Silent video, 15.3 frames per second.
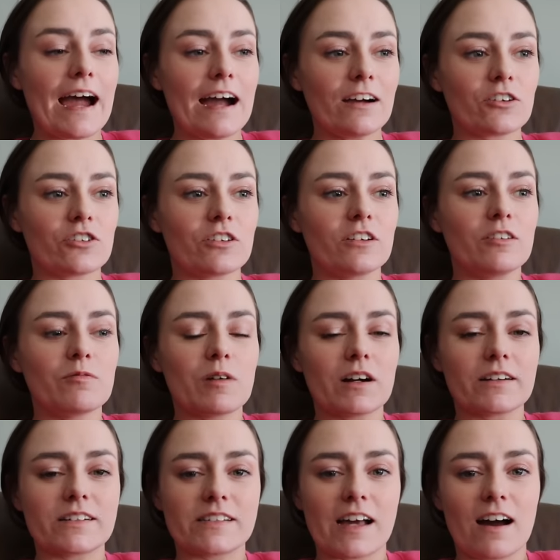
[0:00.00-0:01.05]
actually
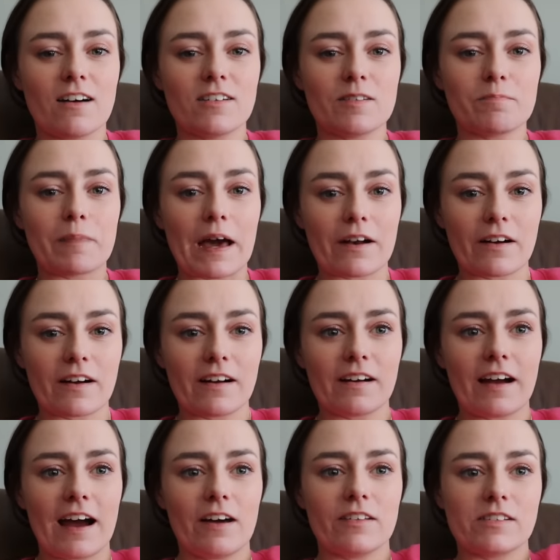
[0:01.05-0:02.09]
works out
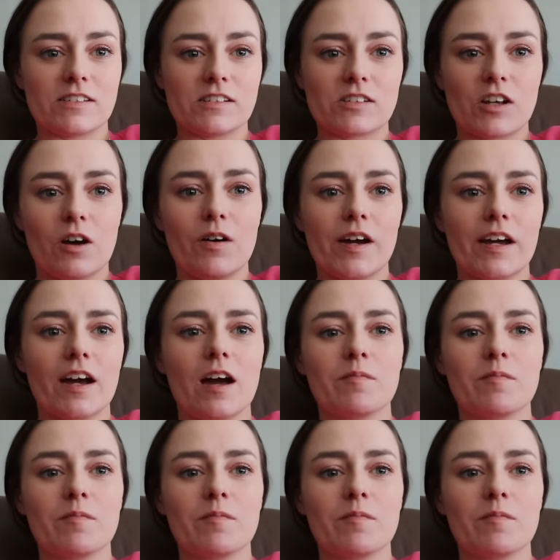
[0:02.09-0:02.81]
better how this is going.